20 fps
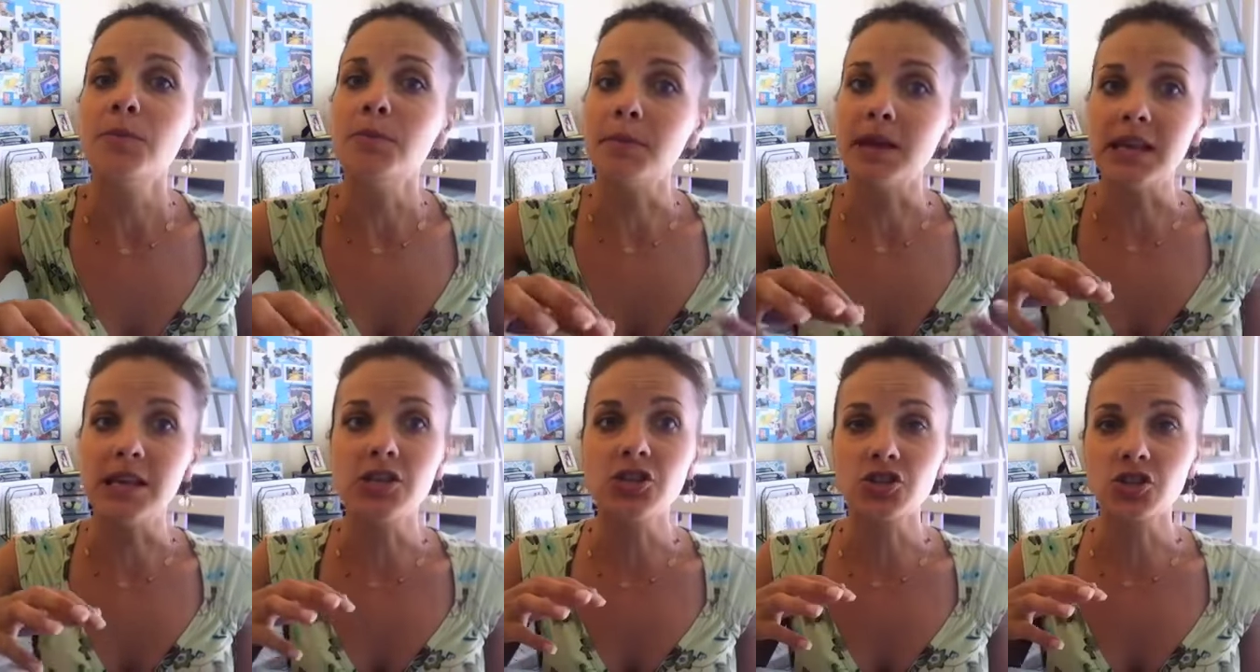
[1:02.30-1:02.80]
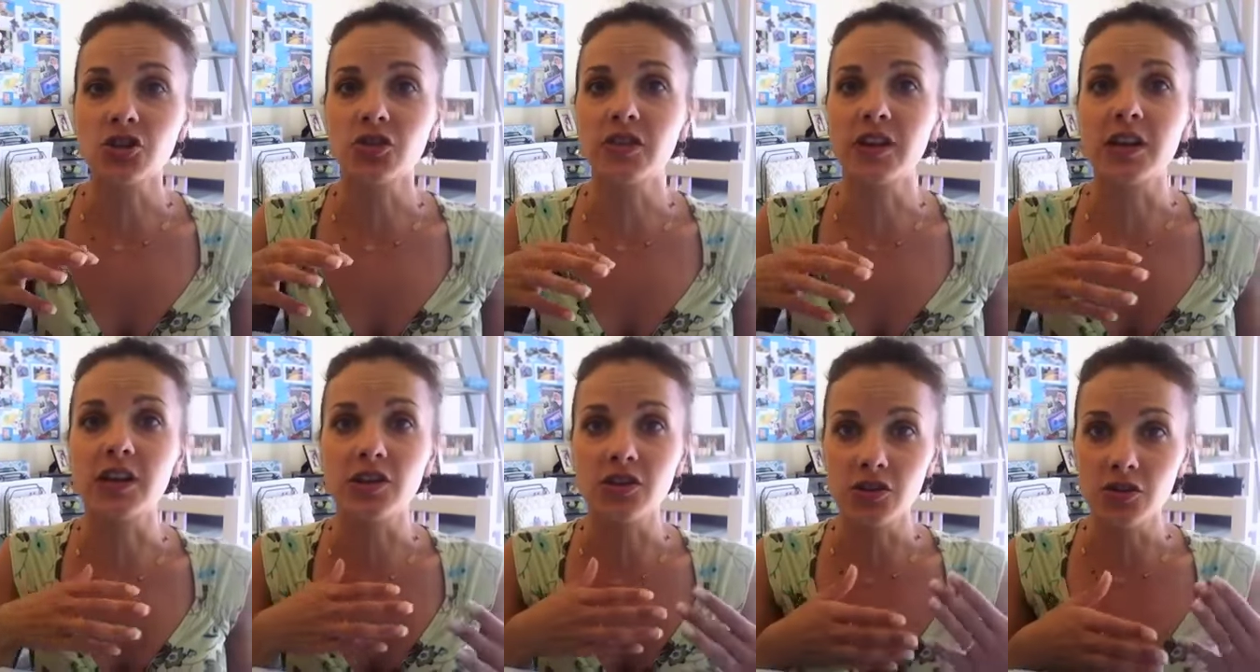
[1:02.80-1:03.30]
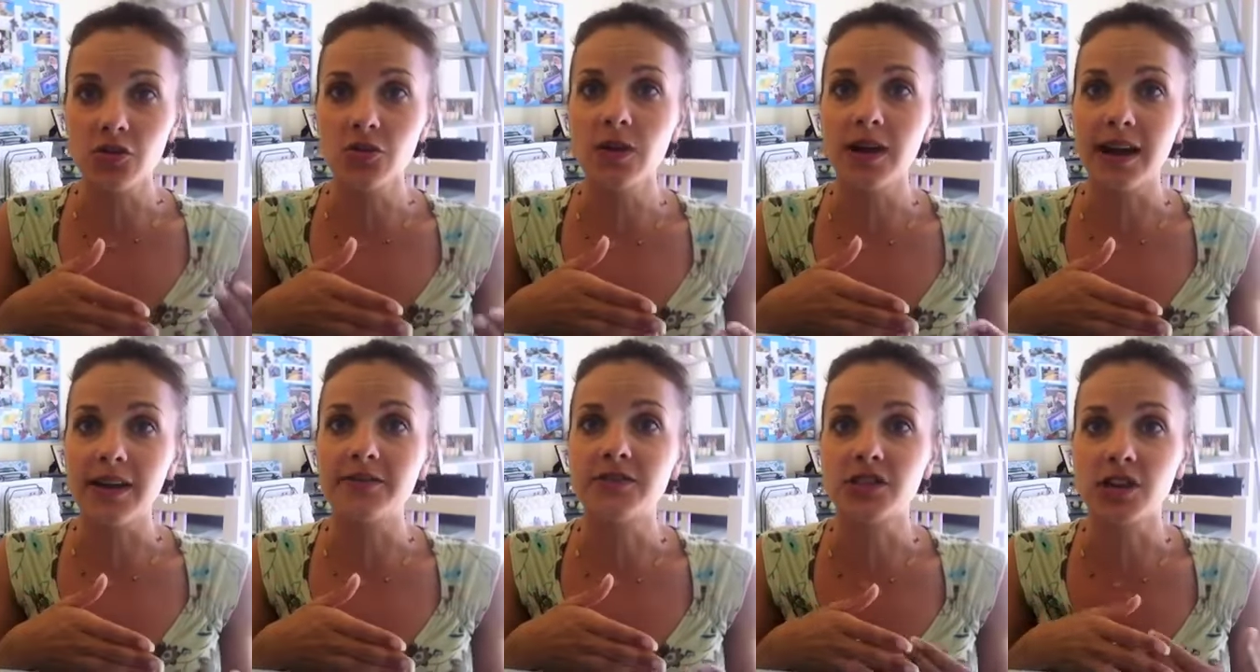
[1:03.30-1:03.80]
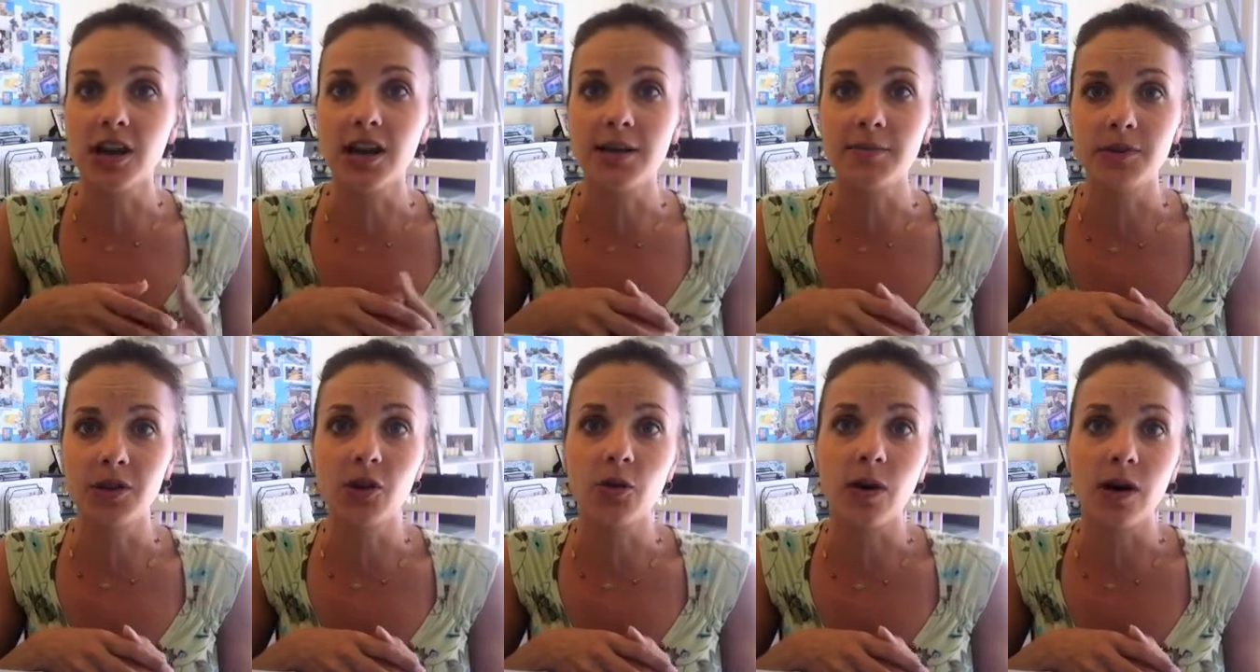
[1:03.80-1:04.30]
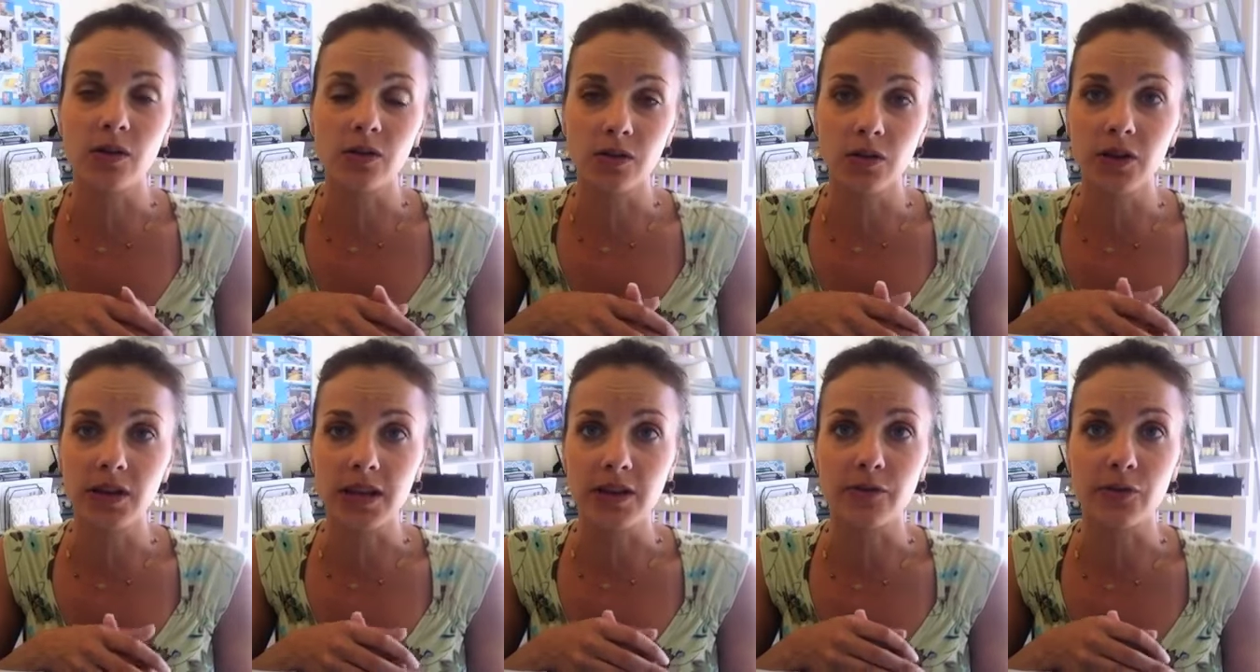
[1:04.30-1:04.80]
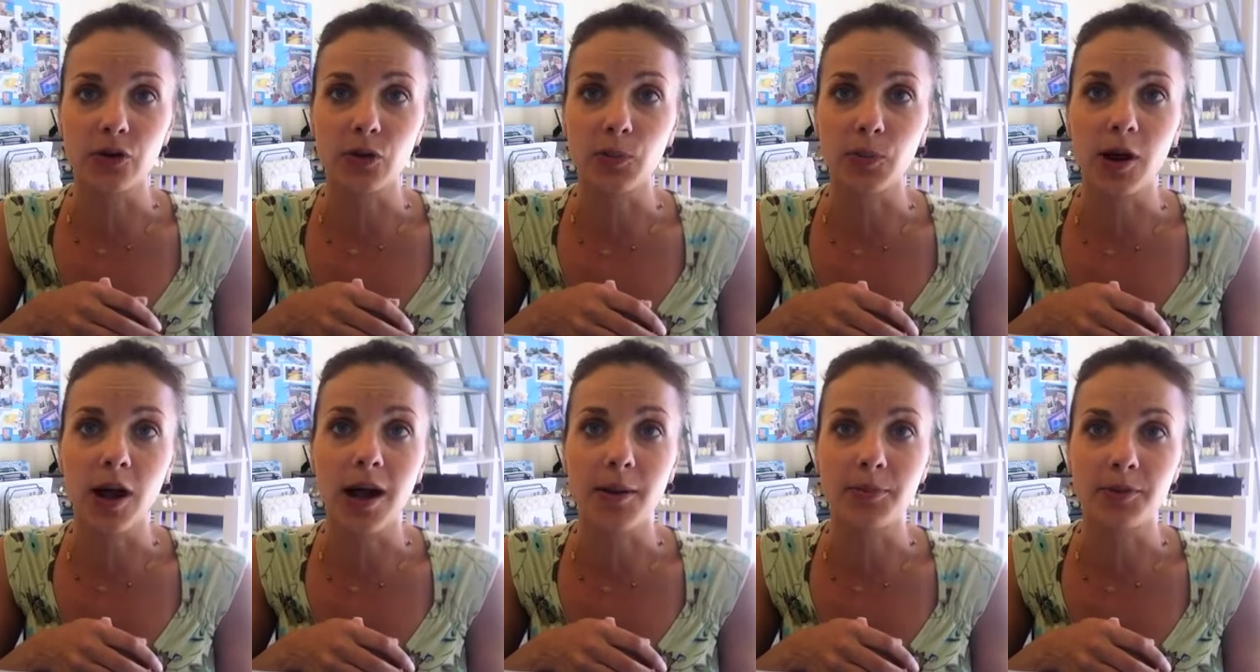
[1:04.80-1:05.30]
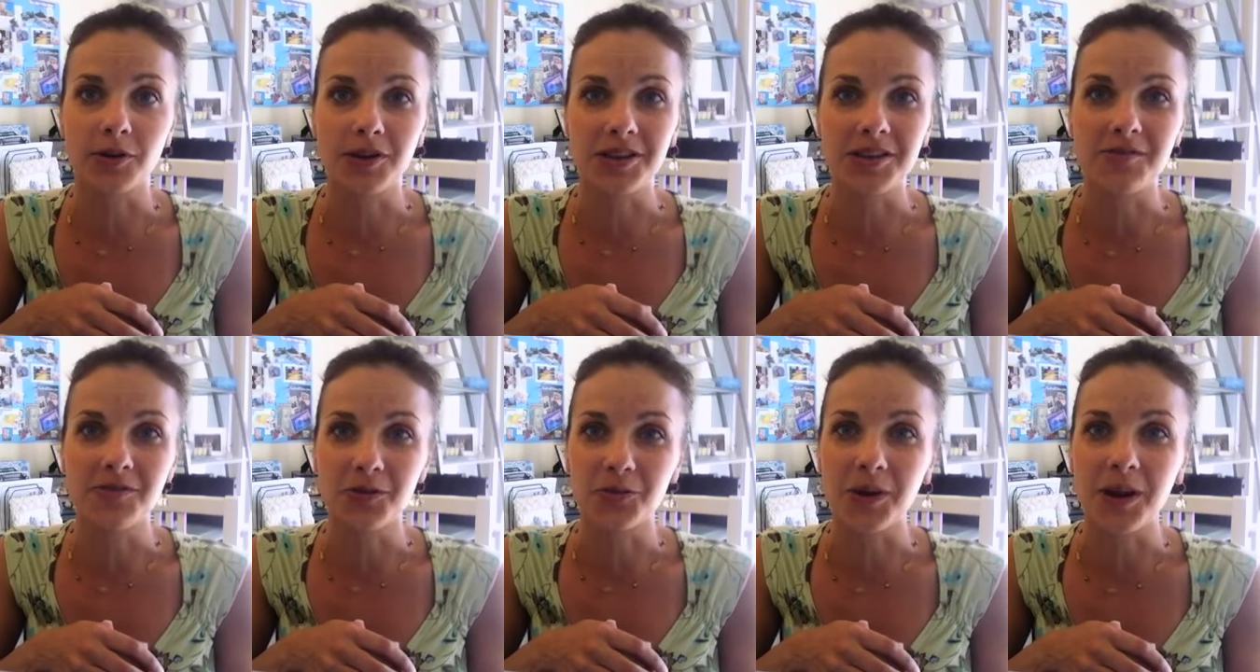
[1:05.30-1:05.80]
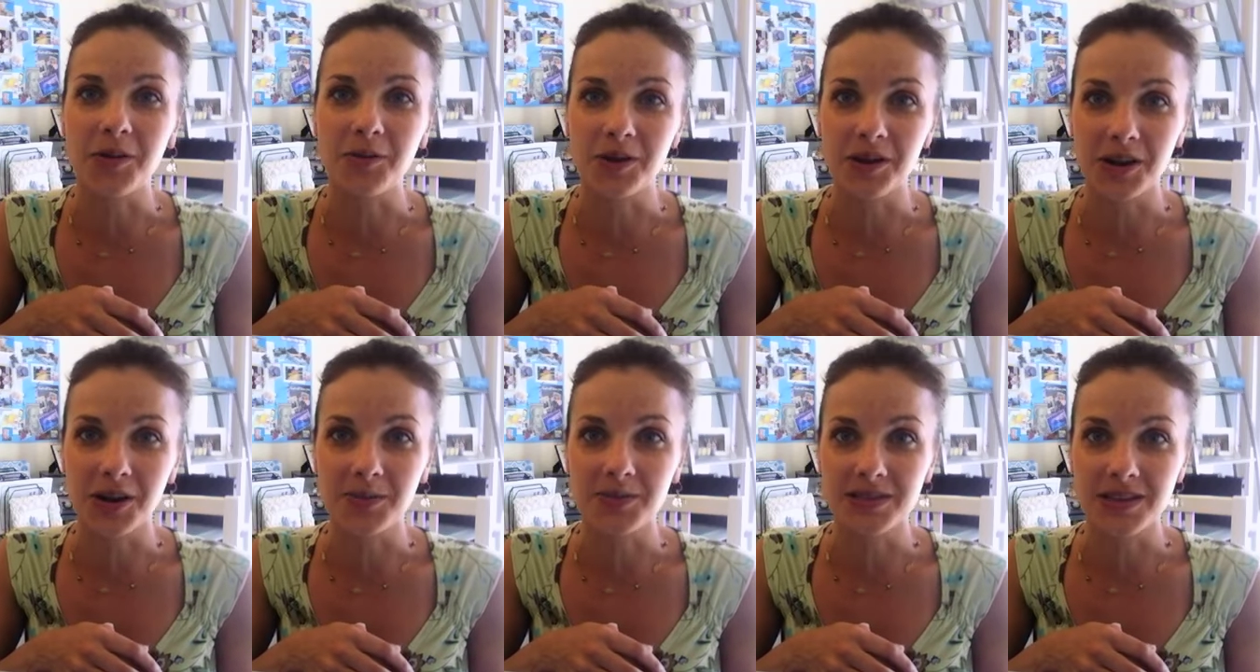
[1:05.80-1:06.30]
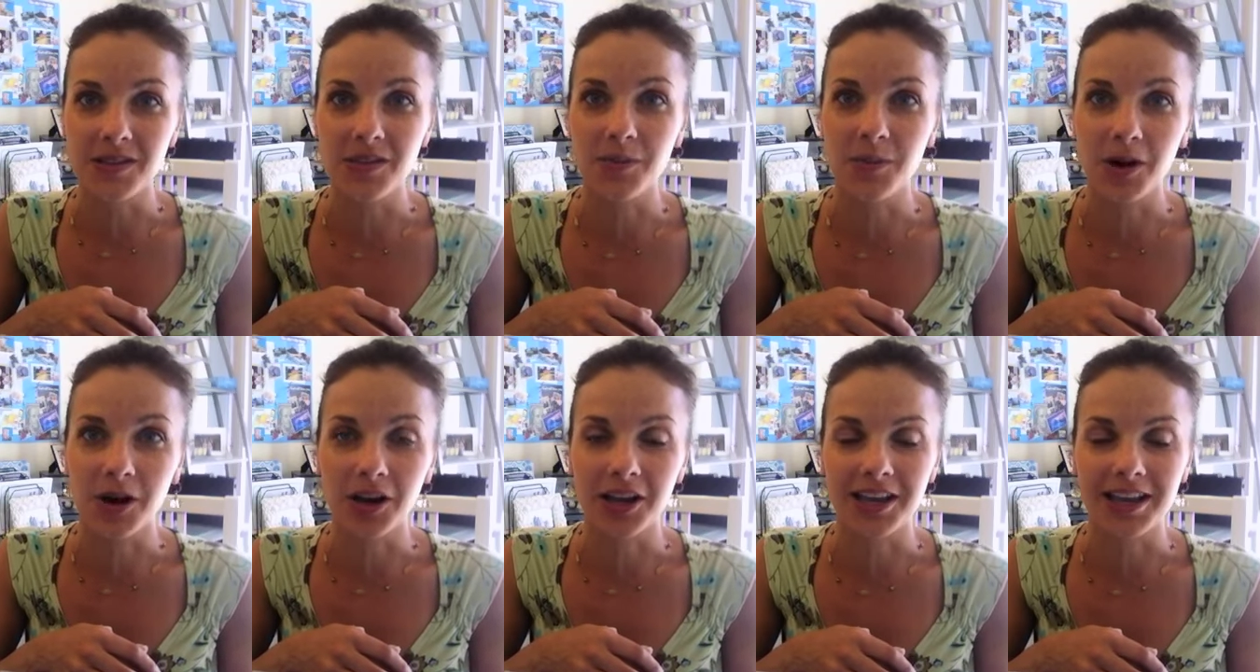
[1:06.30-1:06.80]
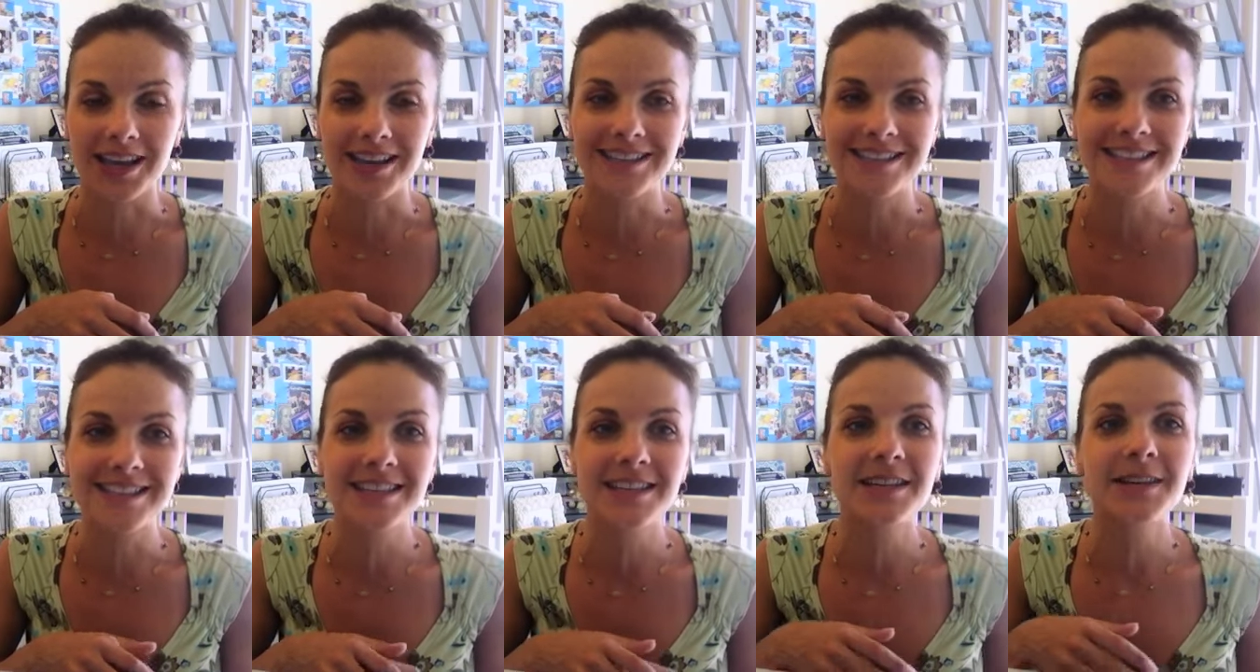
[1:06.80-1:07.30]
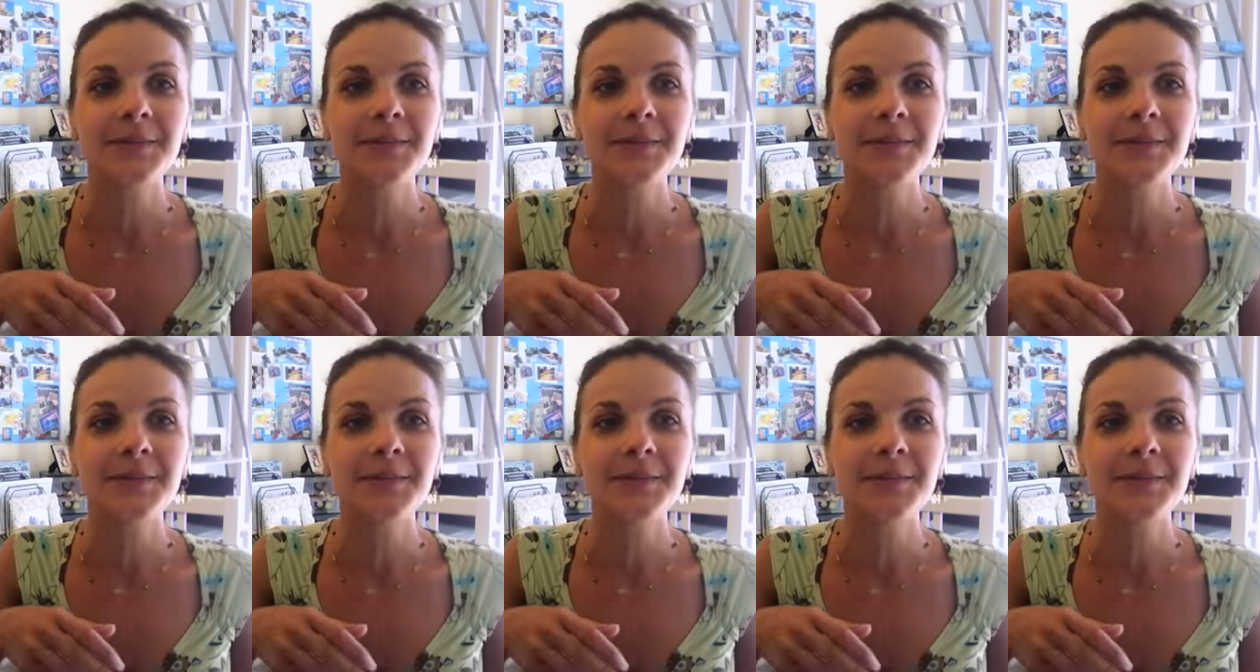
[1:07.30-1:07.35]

Make sure that you have time to go out looking for a property if the right one comes on the market.